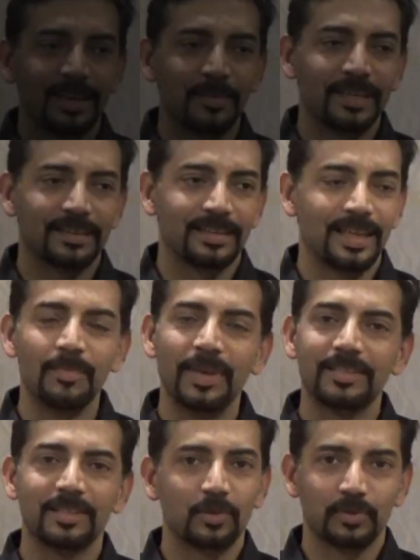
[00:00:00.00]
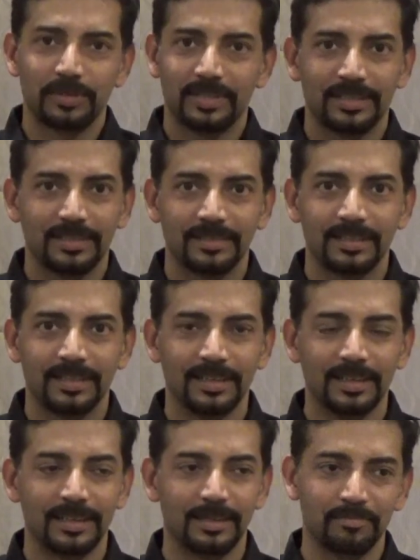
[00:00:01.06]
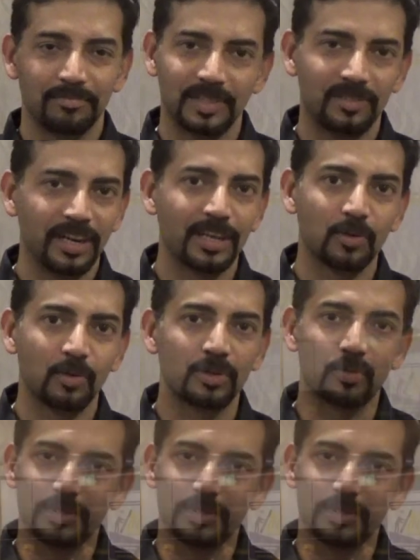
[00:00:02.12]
I mean, amazing course. The 3-day course